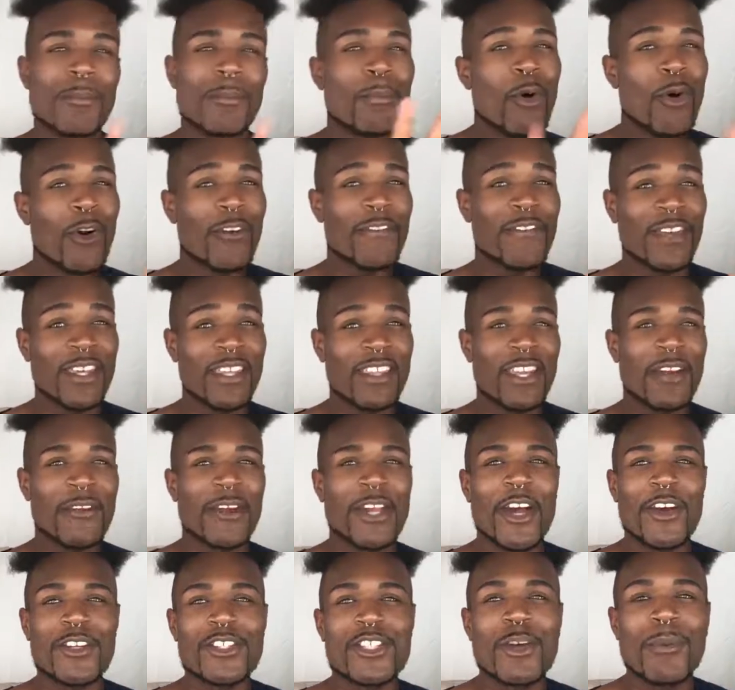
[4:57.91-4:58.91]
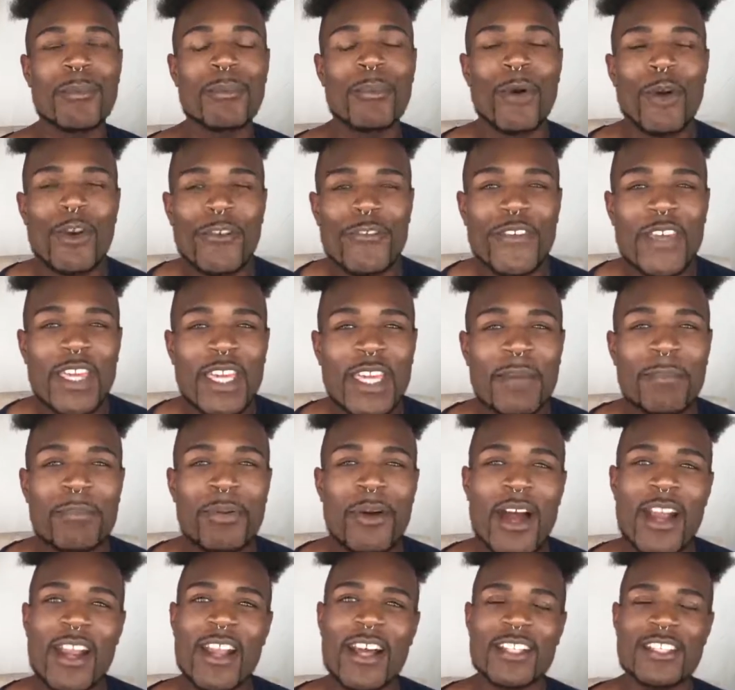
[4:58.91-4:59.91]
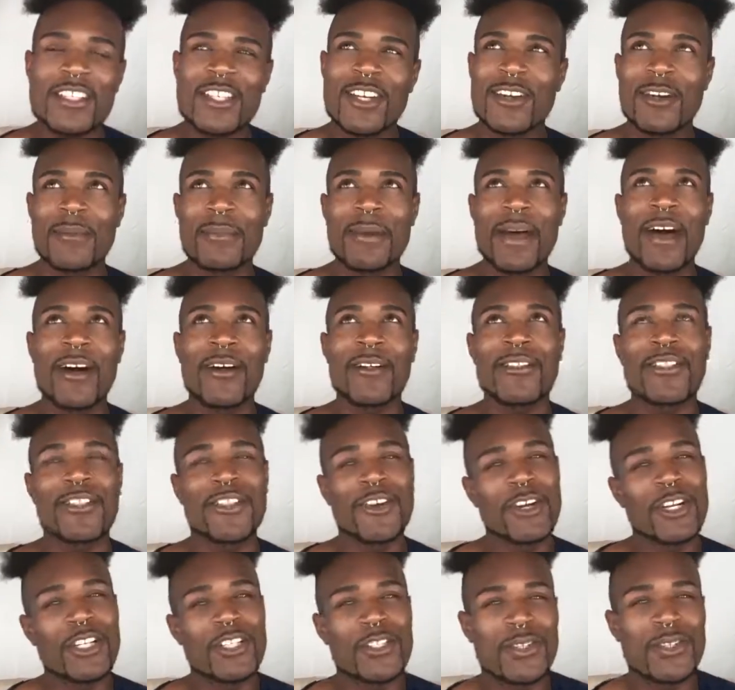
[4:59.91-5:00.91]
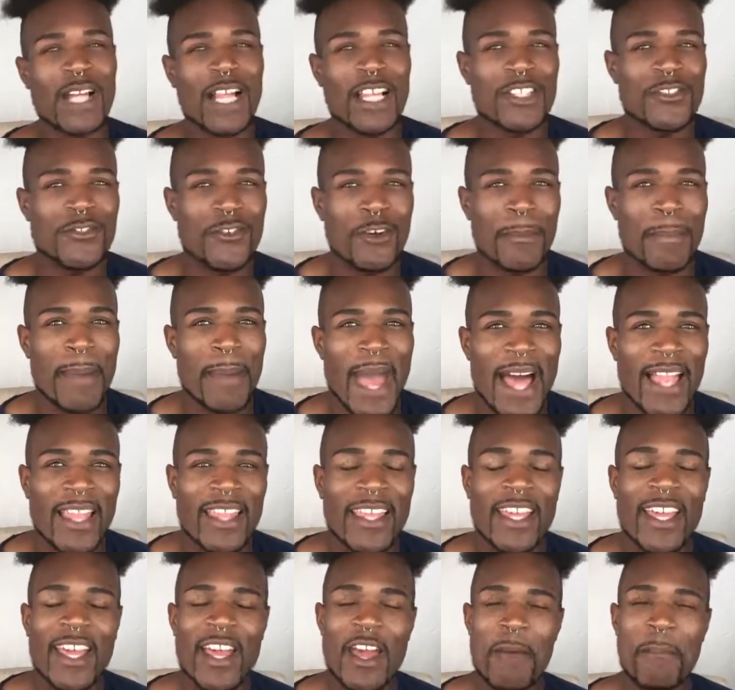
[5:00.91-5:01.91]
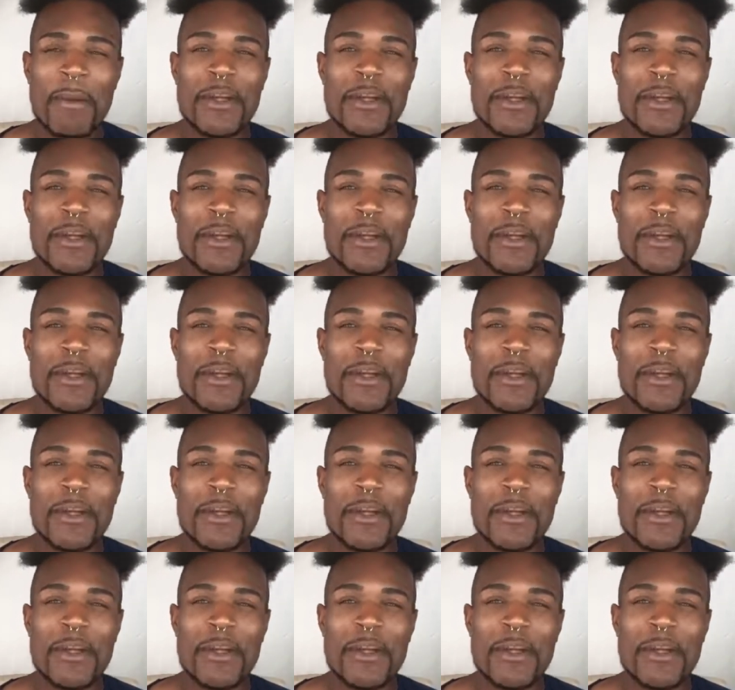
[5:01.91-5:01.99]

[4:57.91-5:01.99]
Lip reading: Morphe, there we go. So Morphe products are about $32 for a palette,